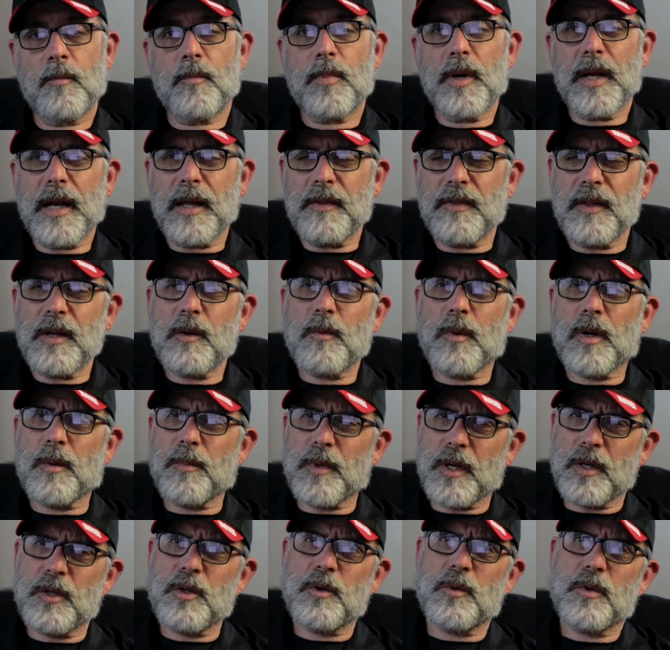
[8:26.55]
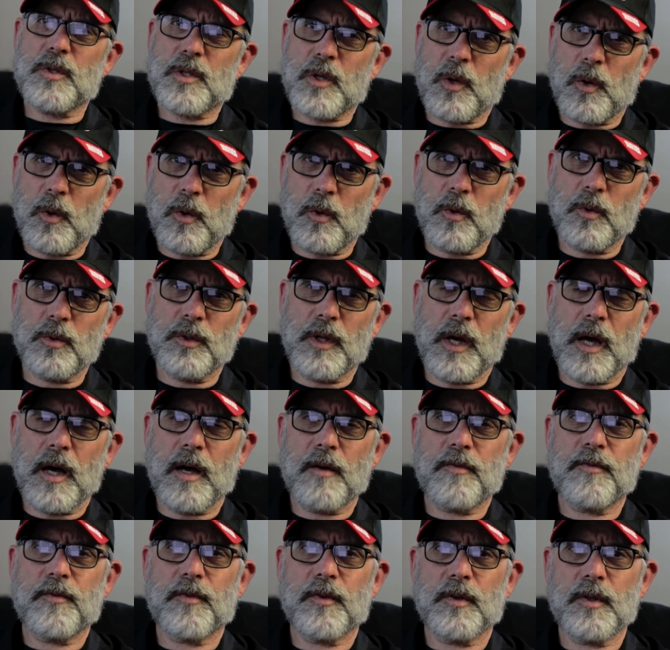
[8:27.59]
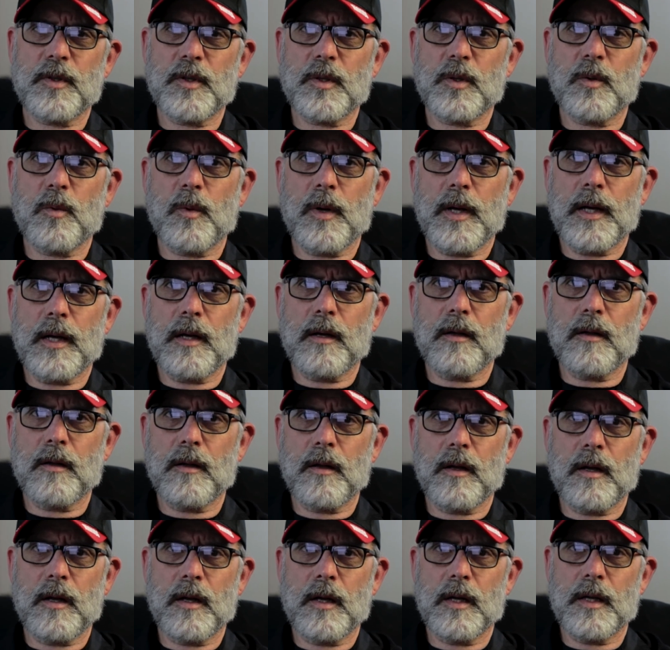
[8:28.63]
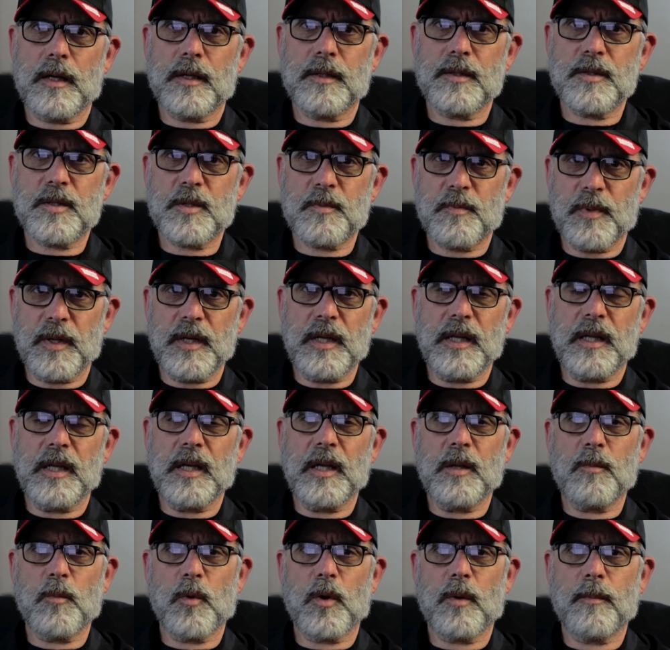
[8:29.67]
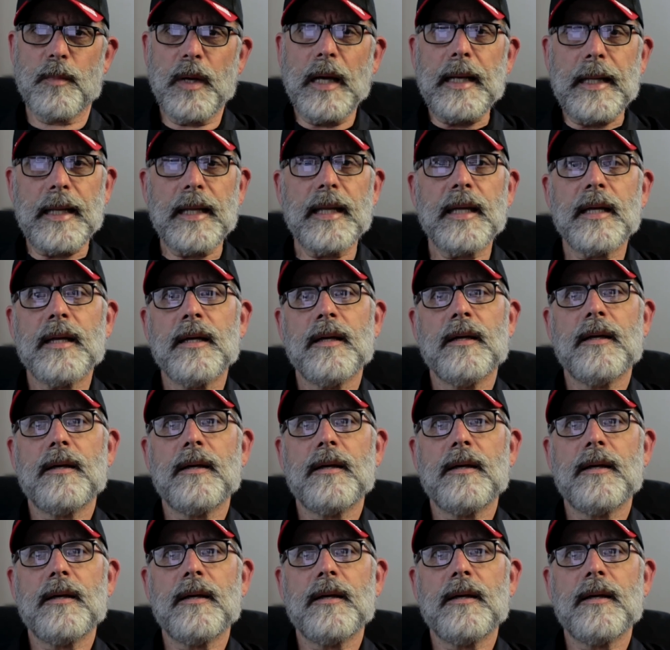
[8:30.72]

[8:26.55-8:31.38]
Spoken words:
But I think what I'm going to do is hold off for a little while on spending any more money